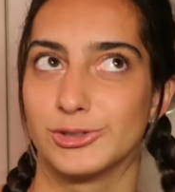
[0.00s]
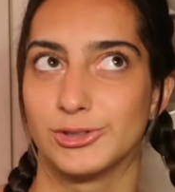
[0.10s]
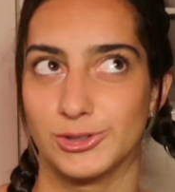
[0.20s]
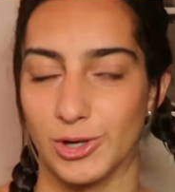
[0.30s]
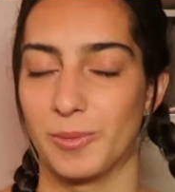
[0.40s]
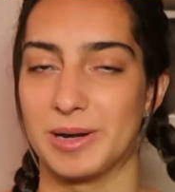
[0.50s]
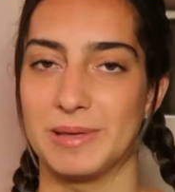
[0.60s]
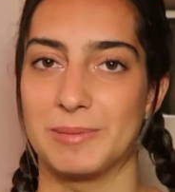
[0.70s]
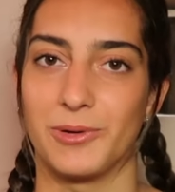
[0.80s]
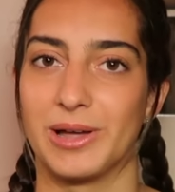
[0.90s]
so many
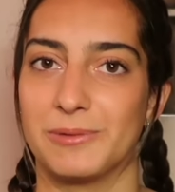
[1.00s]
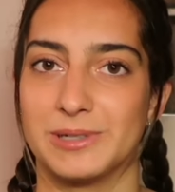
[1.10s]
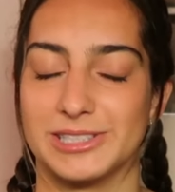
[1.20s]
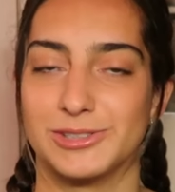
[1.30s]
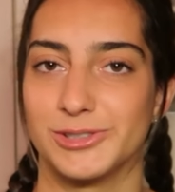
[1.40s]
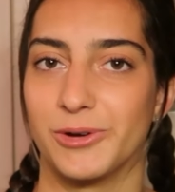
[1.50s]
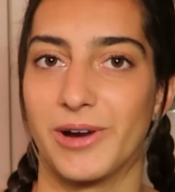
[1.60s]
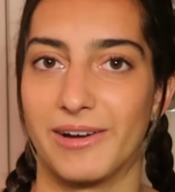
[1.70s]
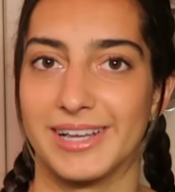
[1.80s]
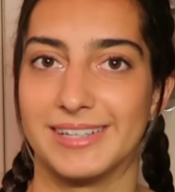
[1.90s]
people and it wasn't so
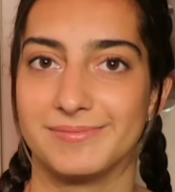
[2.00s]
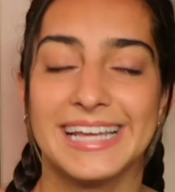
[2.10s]
crowded.